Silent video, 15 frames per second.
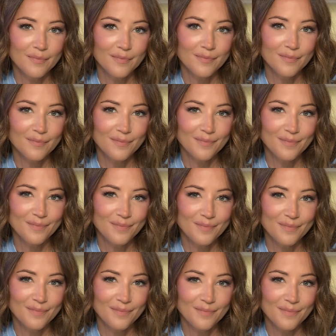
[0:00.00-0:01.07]

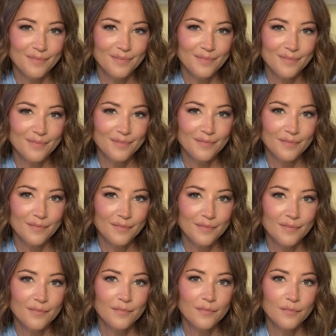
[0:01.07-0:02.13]

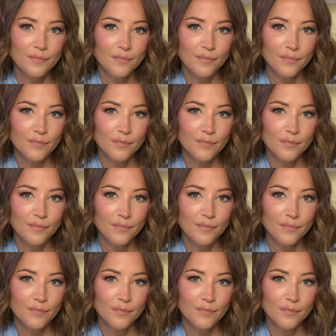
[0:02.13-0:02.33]
[no speech]